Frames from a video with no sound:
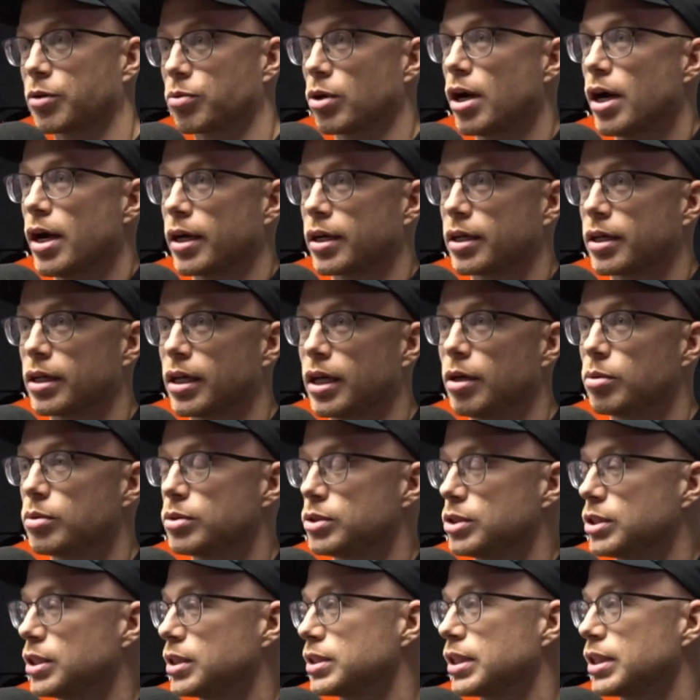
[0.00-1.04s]
rock. It was
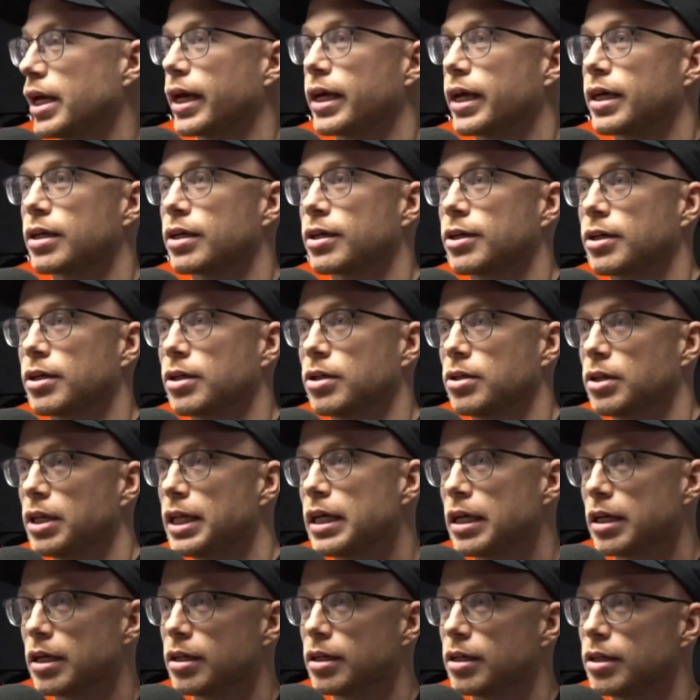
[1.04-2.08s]
just like
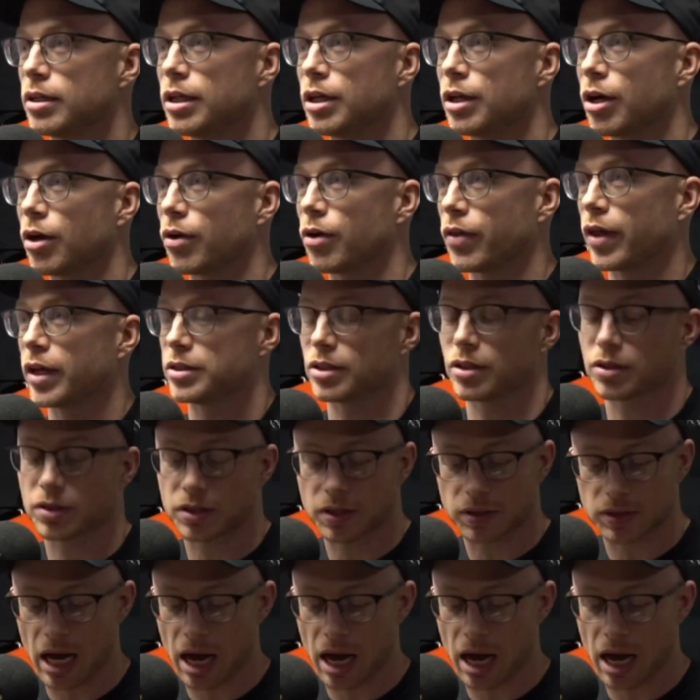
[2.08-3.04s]
clean. You know, they took the time